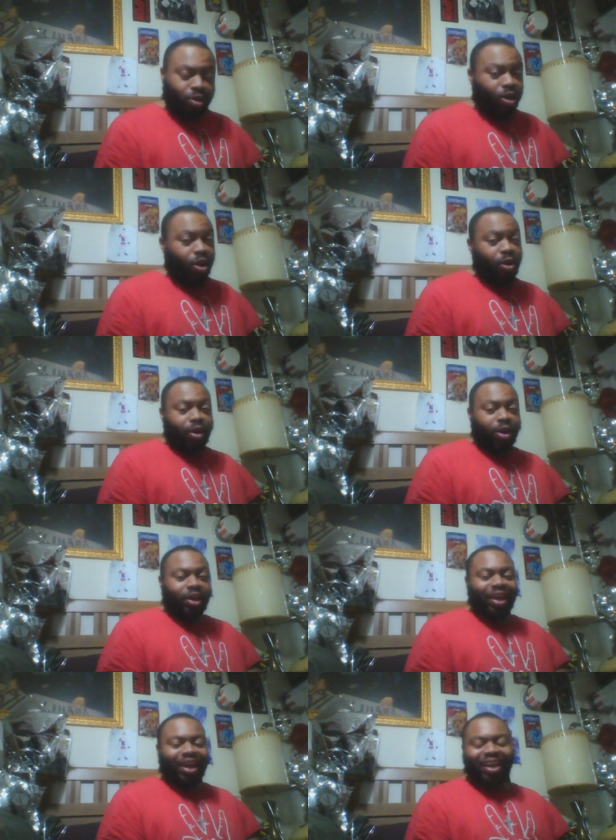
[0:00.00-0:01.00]
hard.
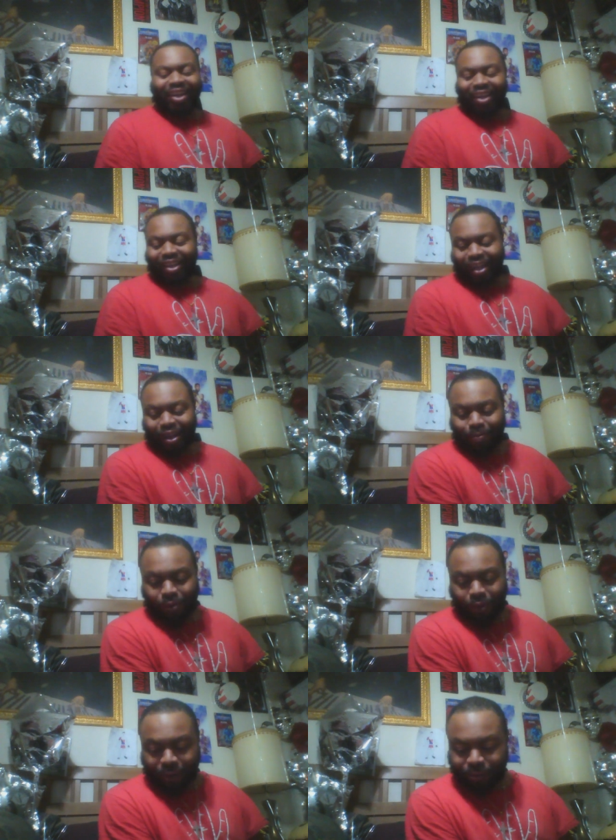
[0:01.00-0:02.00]
Hey, that
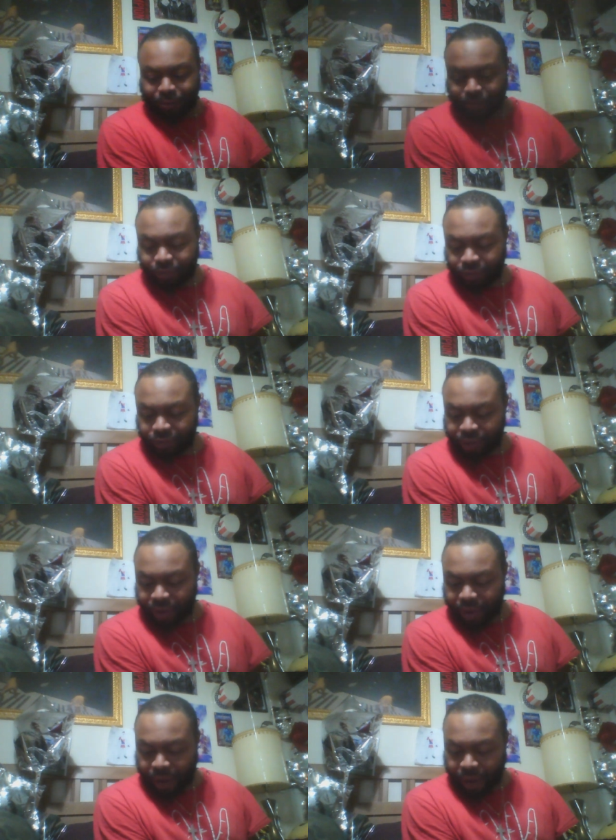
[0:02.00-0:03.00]
part.
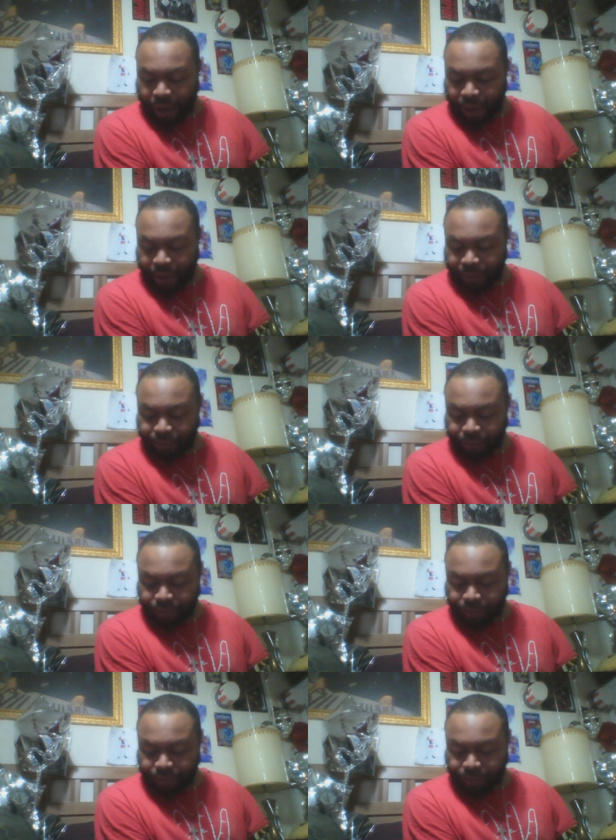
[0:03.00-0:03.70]
I